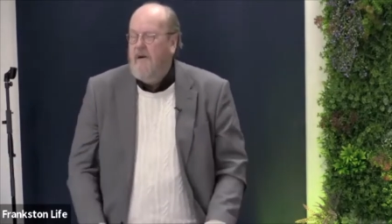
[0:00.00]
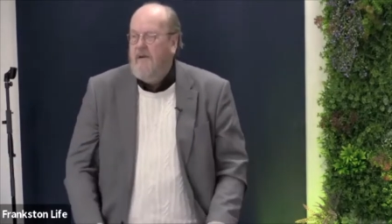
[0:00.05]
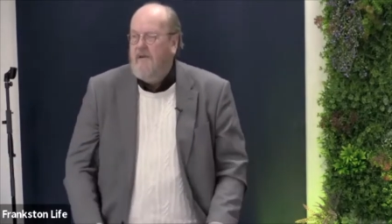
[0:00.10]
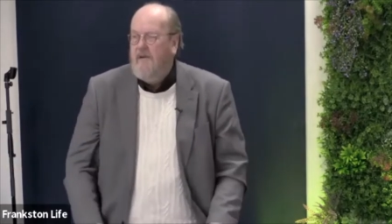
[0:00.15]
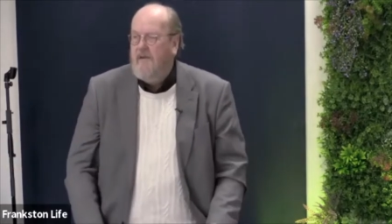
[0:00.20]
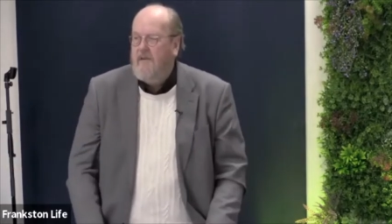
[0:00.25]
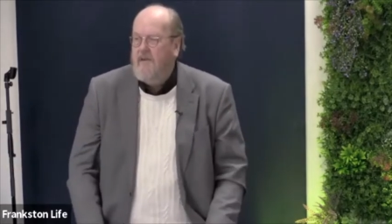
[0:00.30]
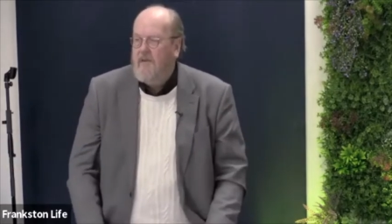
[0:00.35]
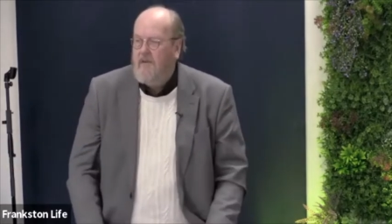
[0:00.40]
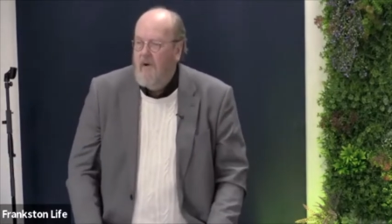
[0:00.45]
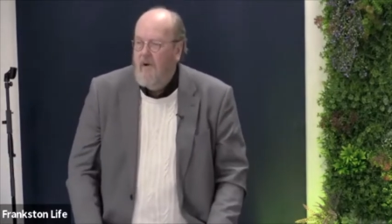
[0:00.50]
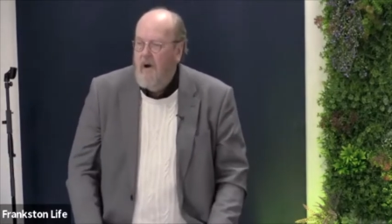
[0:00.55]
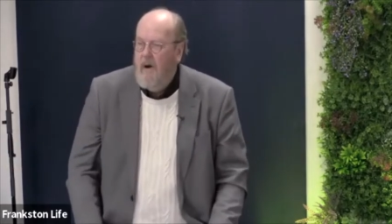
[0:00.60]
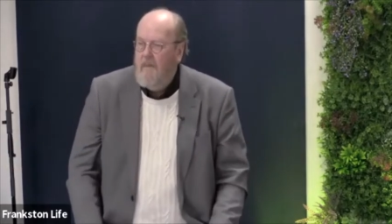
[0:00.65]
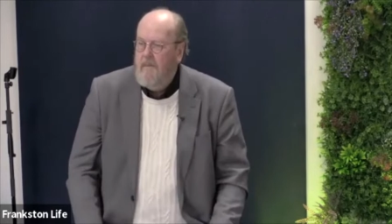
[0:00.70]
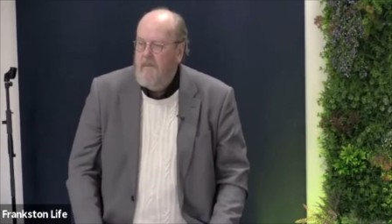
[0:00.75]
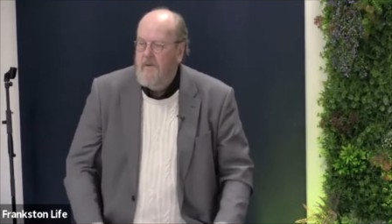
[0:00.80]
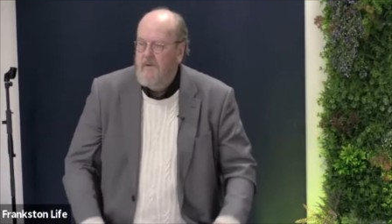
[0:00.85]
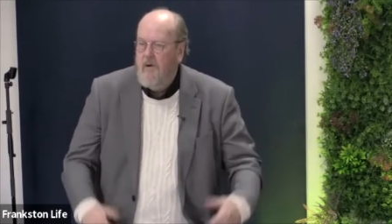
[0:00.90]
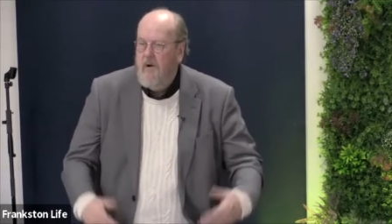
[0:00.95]

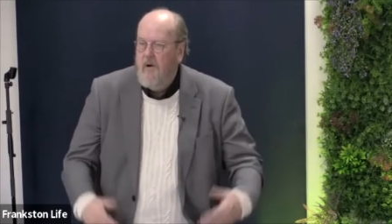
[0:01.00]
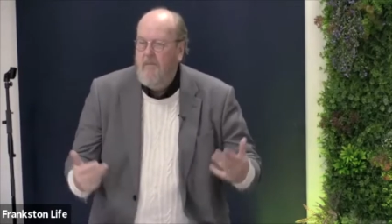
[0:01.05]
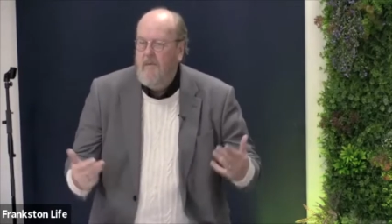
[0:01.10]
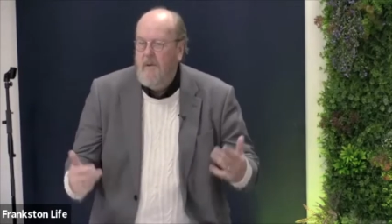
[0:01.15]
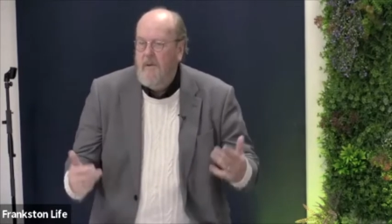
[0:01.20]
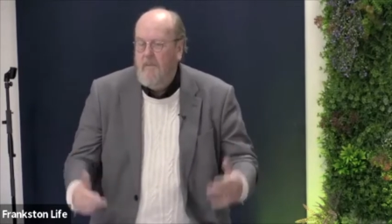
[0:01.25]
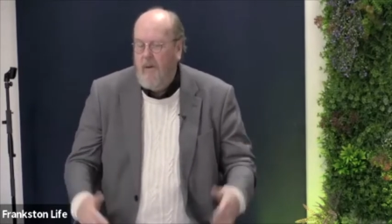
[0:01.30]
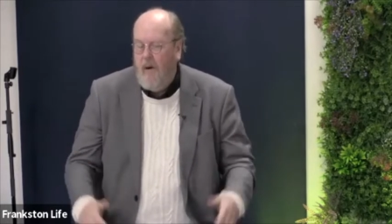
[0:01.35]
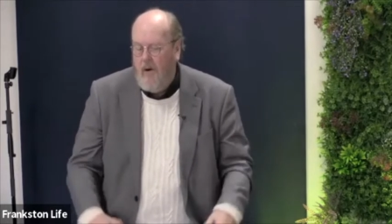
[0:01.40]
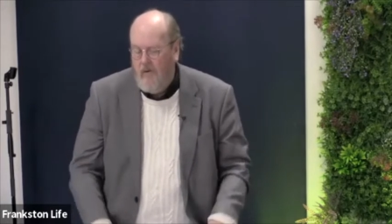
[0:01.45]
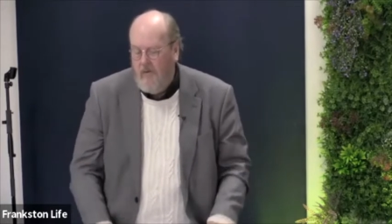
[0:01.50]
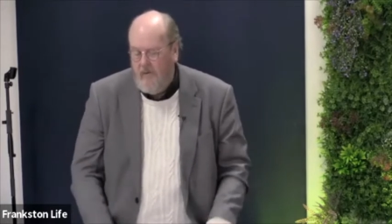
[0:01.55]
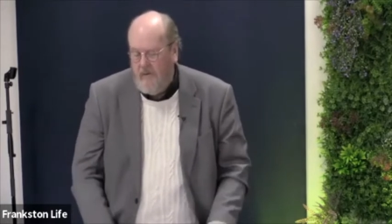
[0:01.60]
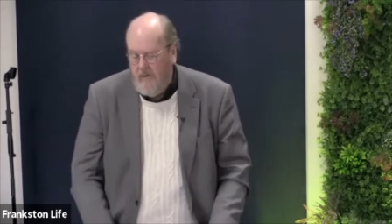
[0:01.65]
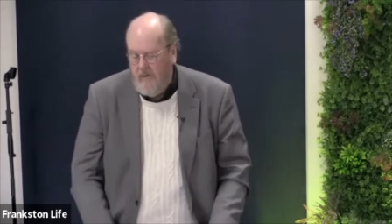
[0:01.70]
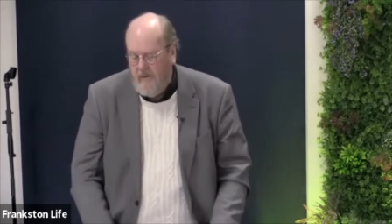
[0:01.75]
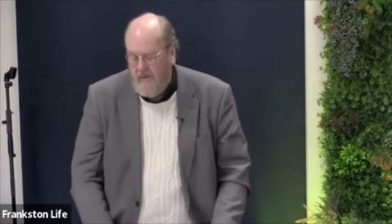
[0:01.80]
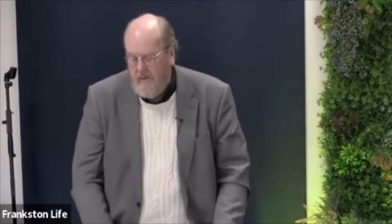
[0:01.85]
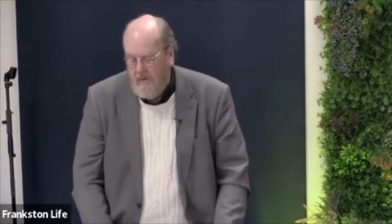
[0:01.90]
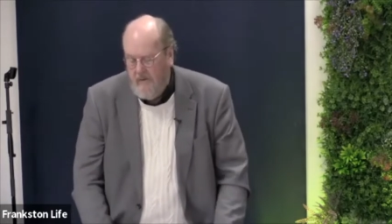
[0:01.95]
described as omnipotent,
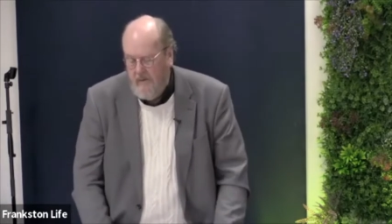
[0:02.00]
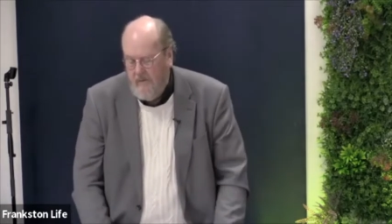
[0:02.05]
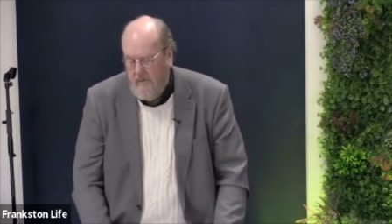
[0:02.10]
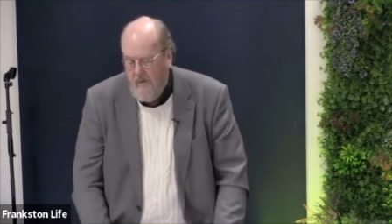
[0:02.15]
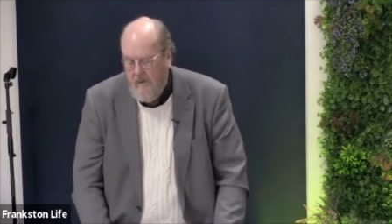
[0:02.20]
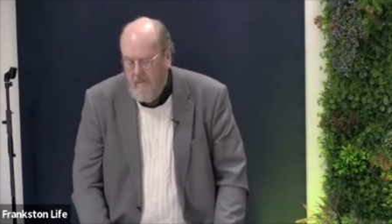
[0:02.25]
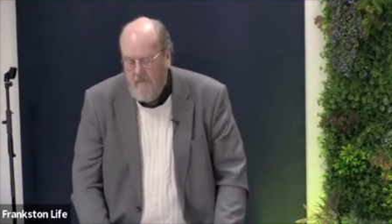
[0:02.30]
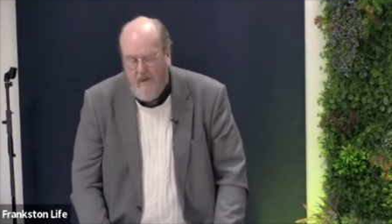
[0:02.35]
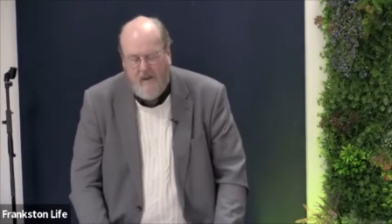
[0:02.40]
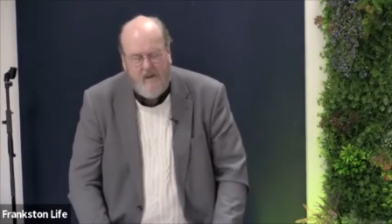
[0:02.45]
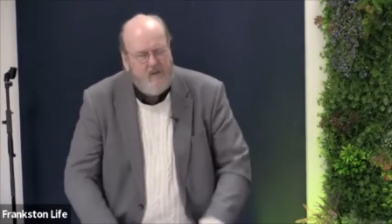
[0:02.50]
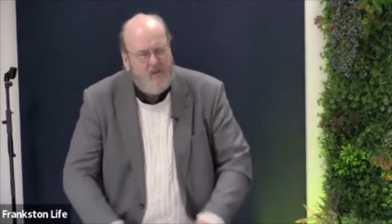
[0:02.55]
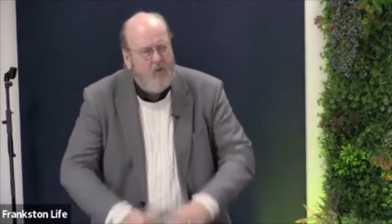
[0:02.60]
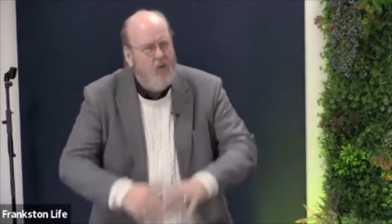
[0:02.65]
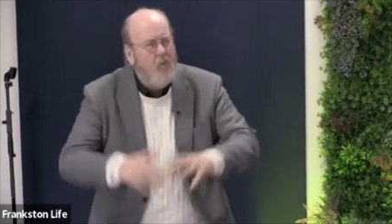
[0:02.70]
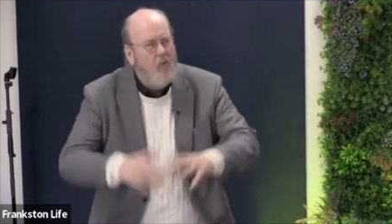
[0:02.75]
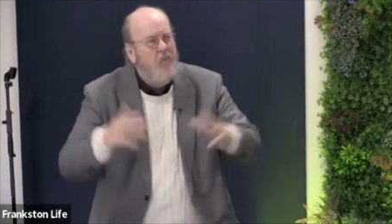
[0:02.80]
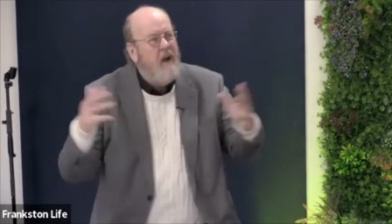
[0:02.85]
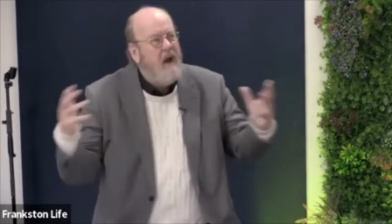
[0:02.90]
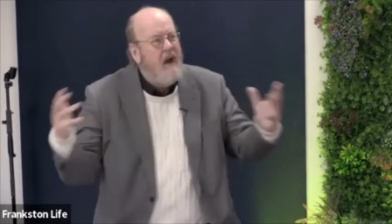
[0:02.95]
means
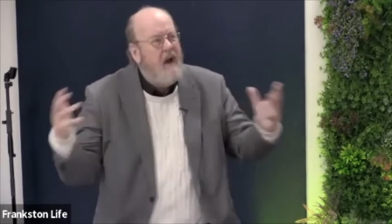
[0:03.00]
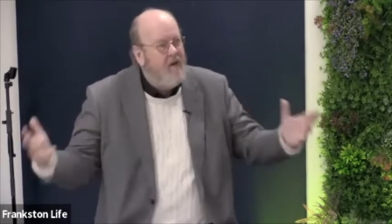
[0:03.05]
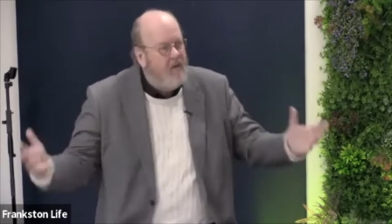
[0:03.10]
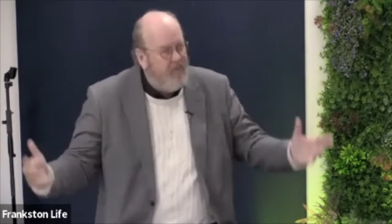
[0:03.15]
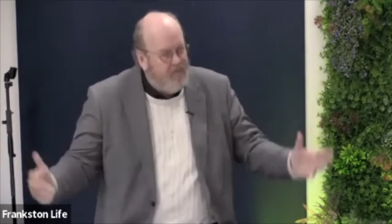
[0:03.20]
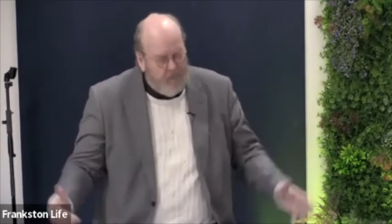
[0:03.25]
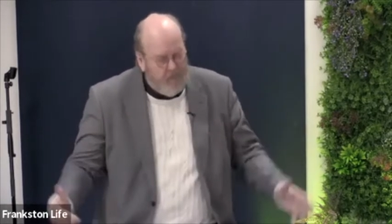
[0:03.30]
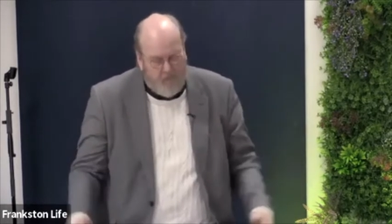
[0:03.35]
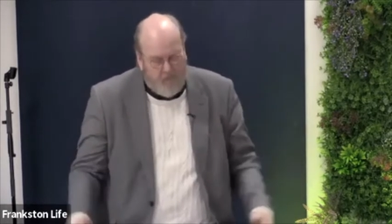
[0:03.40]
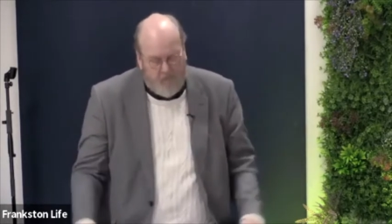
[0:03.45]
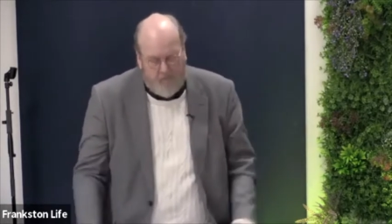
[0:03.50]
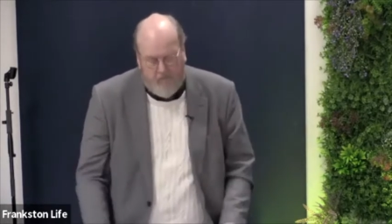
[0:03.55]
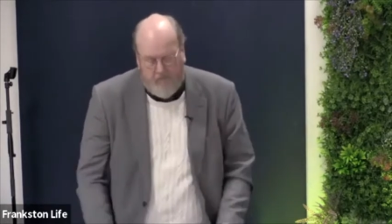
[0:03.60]
all powerful.